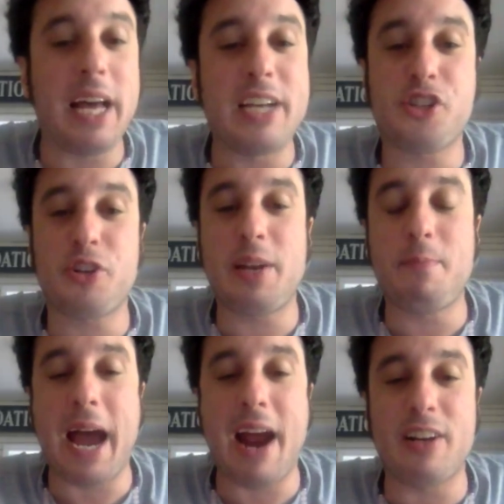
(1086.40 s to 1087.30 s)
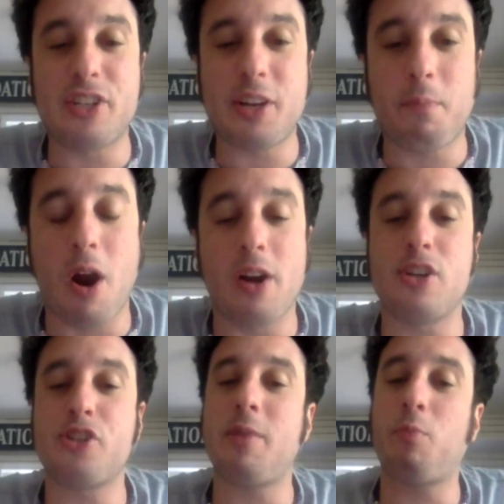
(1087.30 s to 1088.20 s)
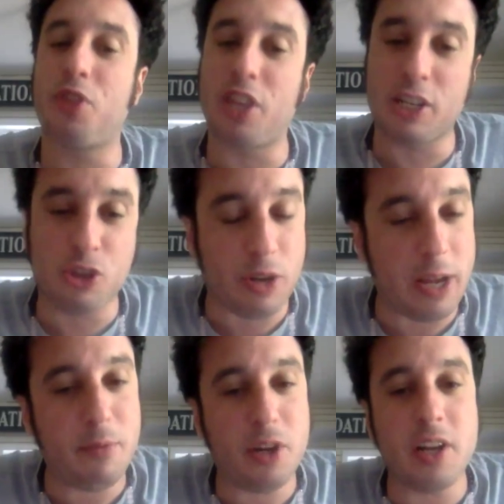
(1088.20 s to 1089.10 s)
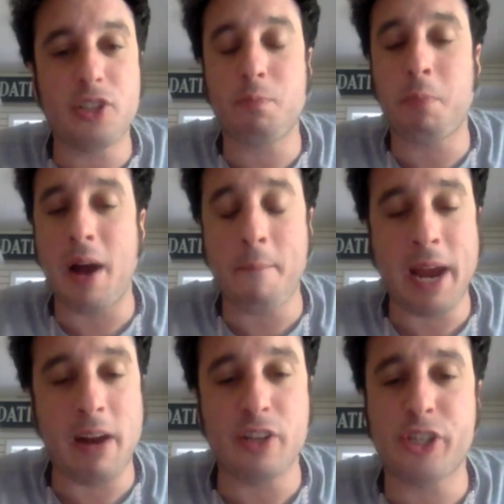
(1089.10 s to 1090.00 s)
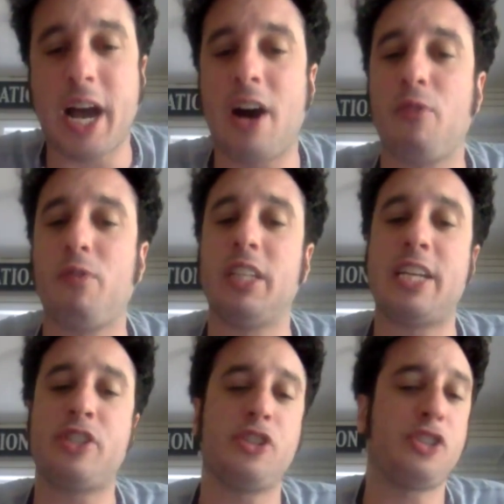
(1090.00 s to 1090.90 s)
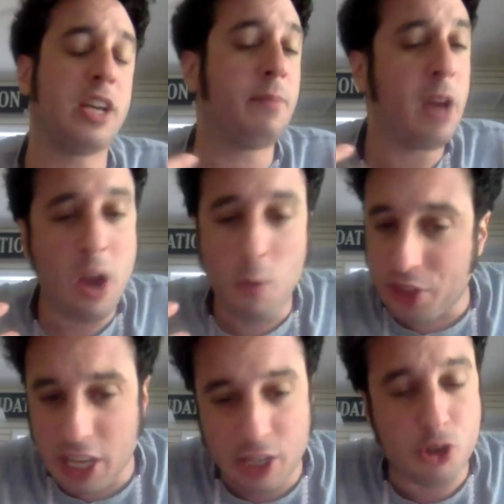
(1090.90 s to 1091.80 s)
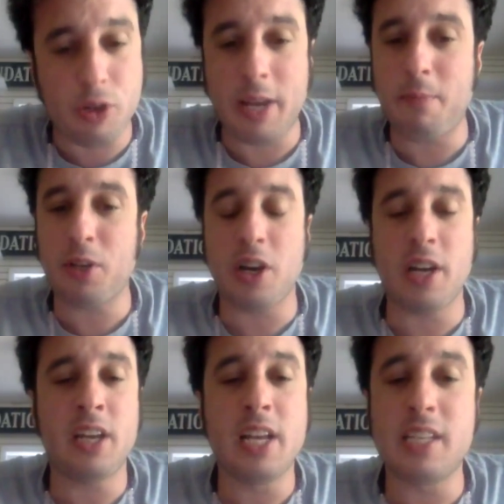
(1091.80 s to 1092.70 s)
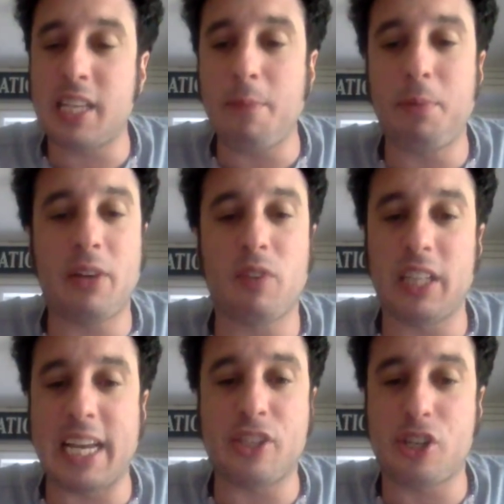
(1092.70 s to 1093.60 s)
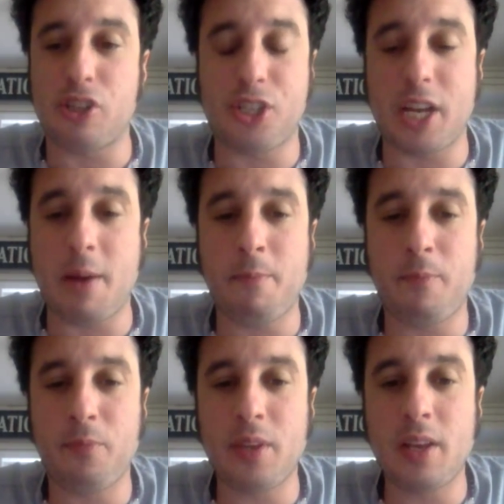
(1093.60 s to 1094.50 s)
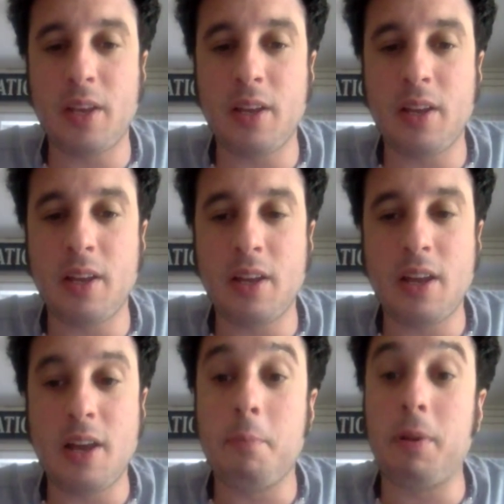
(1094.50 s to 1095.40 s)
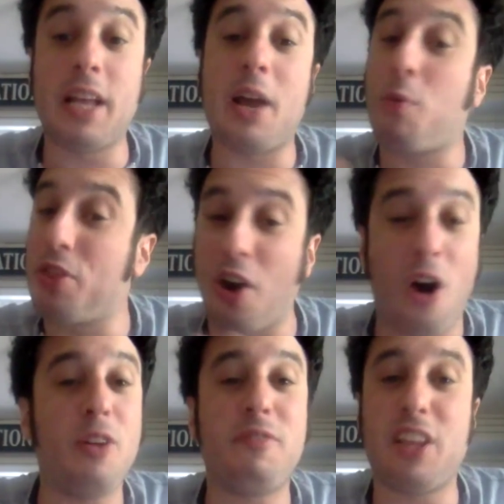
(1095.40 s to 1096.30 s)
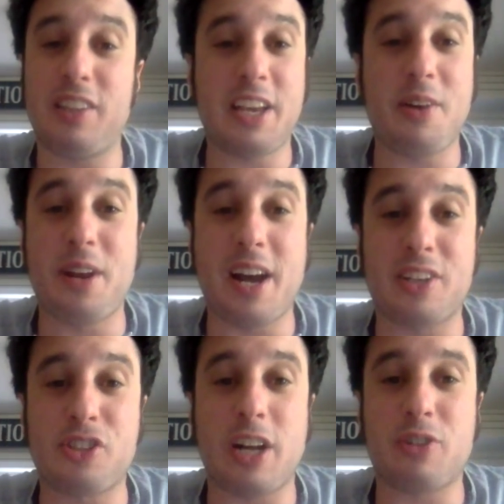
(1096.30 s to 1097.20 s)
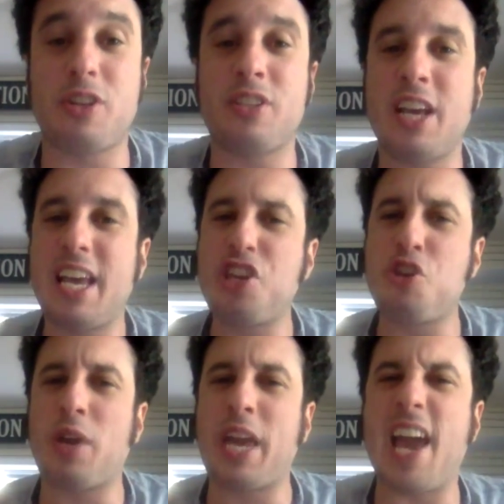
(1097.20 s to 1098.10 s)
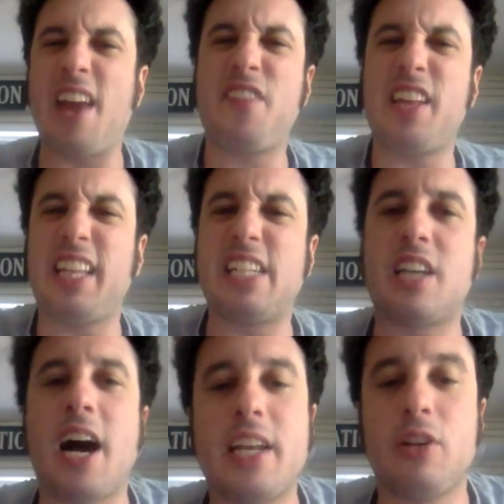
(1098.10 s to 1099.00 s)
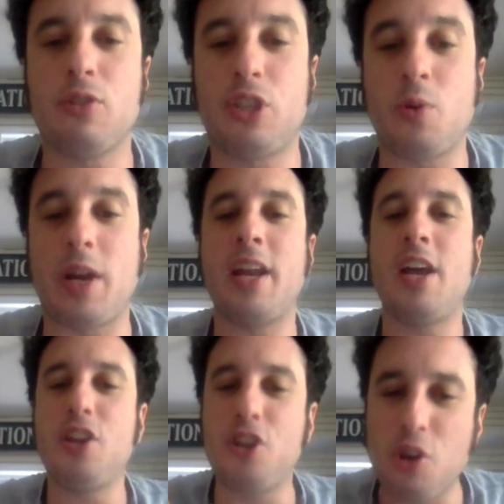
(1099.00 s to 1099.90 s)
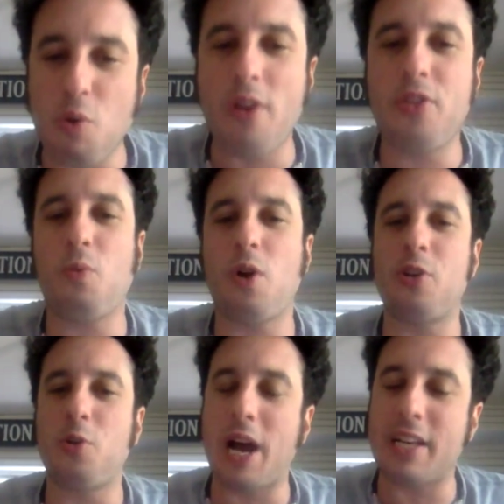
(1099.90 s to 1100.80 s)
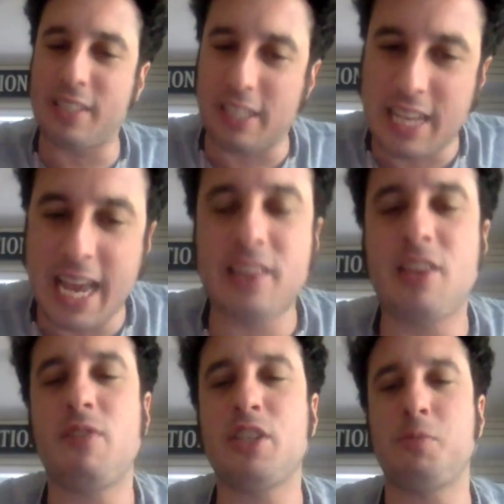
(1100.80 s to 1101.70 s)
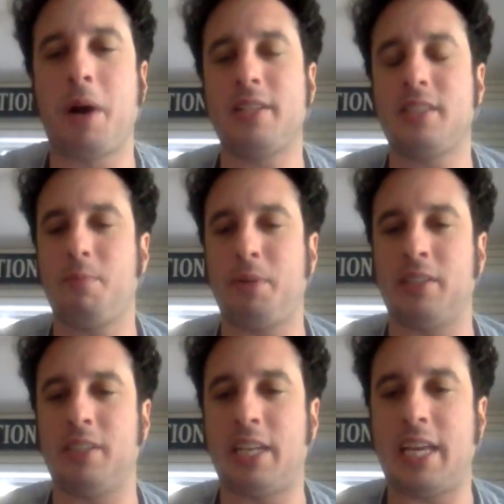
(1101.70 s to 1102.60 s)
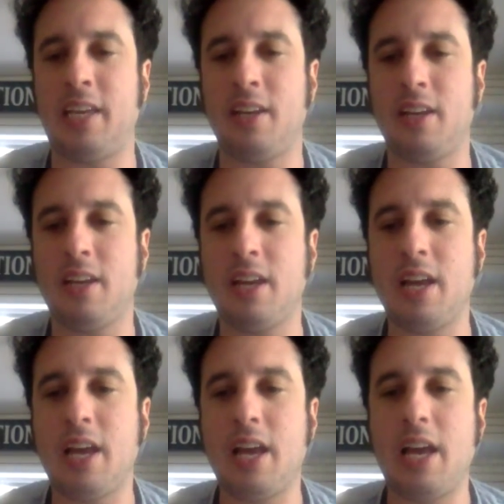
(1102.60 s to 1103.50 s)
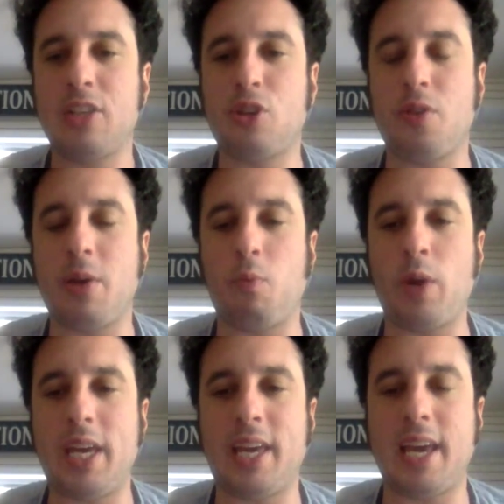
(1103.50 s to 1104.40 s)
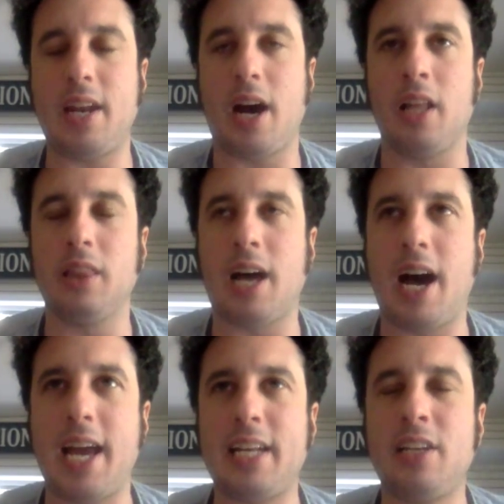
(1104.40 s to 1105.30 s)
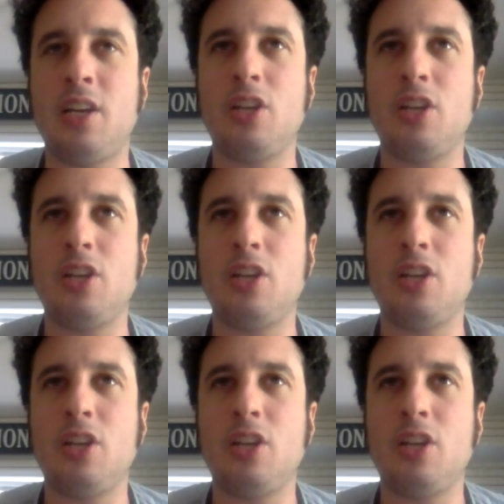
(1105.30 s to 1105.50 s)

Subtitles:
pleasure in marriage and partnership, with extreme good parent-child relationship, with extreme good sibling relationship. But like with all of the Leo nakshatras, you can't feel entitled to it. You are the one who has to take the responsibility so that we can align